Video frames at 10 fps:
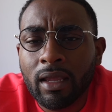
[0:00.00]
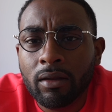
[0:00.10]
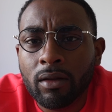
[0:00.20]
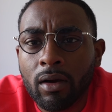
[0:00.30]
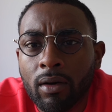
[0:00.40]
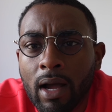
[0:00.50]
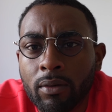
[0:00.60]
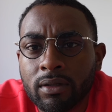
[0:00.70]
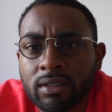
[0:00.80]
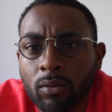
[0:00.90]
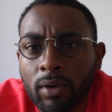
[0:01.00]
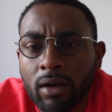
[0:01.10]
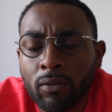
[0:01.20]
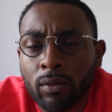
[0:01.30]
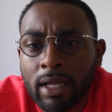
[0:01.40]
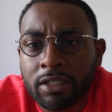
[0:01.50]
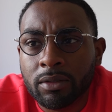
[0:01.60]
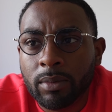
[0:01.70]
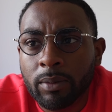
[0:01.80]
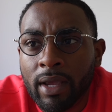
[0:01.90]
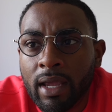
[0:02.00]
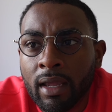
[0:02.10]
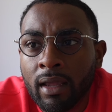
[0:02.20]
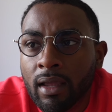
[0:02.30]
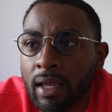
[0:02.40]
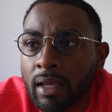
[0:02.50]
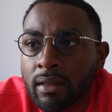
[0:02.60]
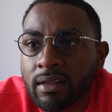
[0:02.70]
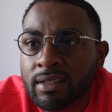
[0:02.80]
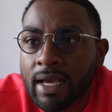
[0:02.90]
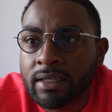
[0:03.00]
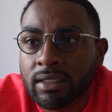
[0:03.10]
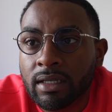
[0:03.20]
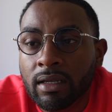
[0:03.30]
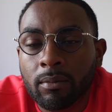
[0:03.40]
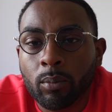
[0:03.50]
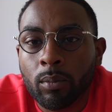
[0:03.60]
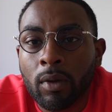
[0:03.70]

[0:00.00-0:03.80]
you know i was aware of what i should be paying and the taxi